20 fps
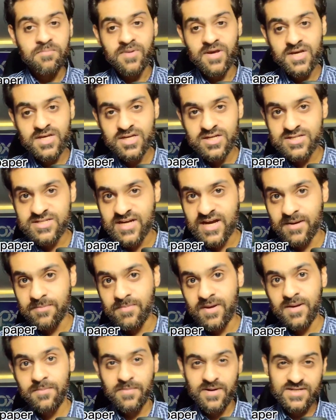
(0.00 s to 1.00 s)
Make your
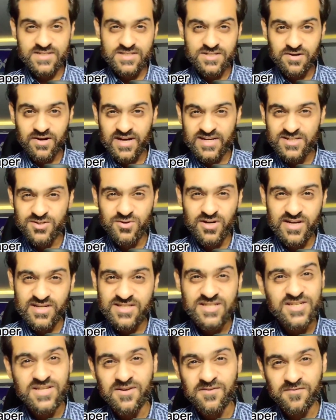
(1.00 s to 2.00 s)
time map and try to
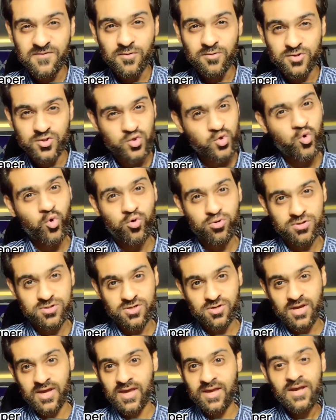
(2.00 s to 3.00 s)
achieve those
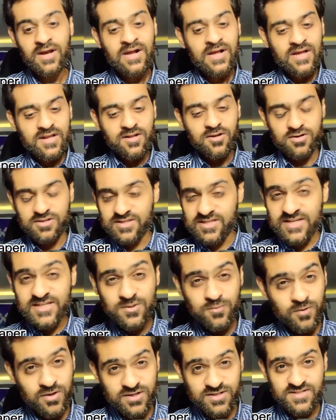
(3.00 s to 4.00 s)
goals. Okay, look,
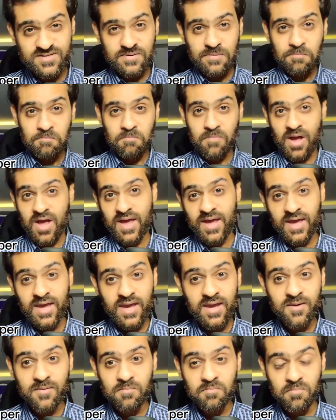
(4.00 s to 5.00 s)
this was
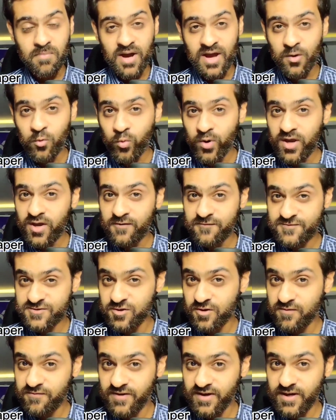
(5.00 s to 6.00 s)
my way of
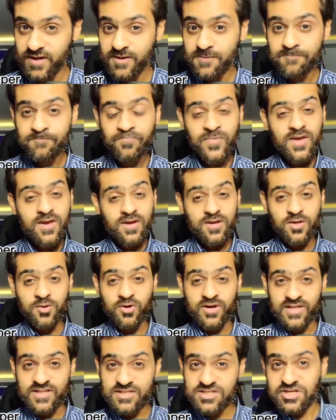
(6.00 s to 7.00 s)
solving it.
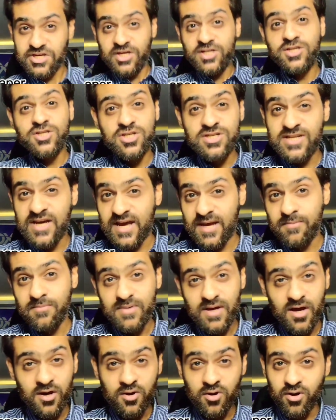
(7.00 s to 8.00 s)
You can change your
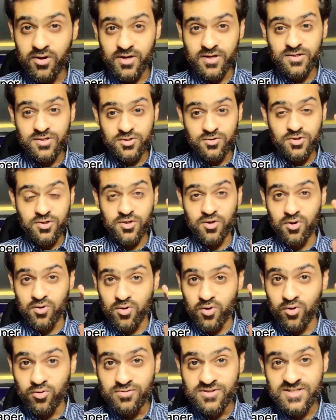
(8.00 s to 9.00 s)
time according to
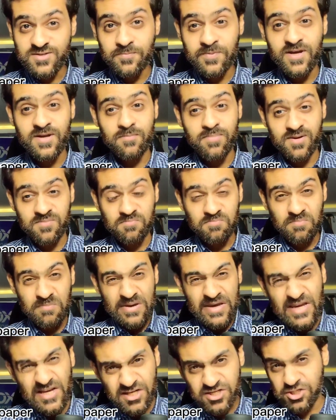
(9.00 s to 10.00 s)
your own speed, but
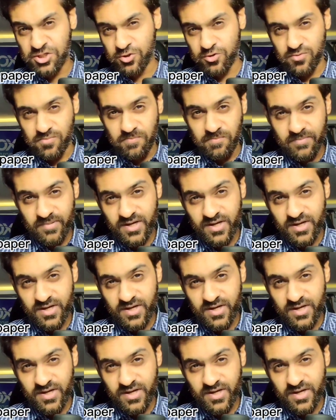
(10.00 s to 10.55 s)
make sure